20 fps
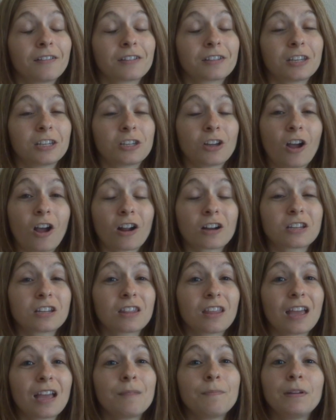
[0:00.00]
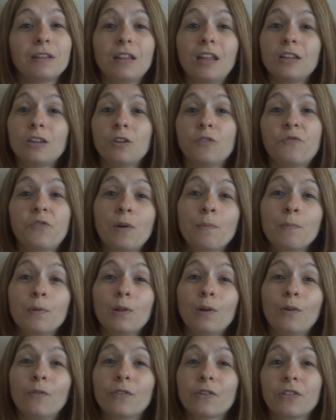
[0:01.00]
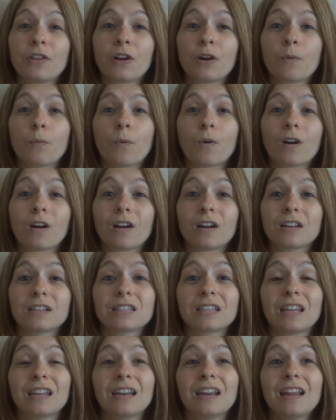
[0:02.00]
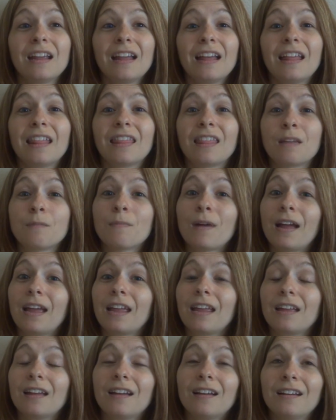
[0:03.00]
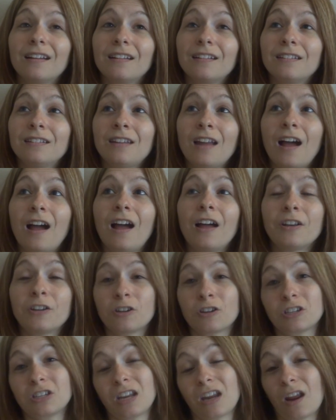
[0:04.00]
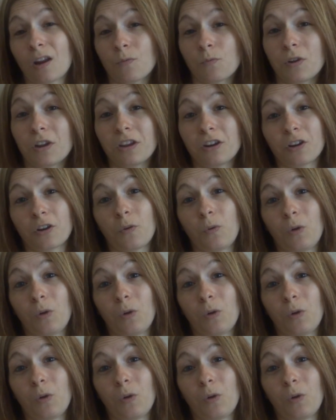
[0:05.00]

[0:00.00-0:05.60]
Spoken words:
to talk to them and then you fumble over their words and they might not understand what you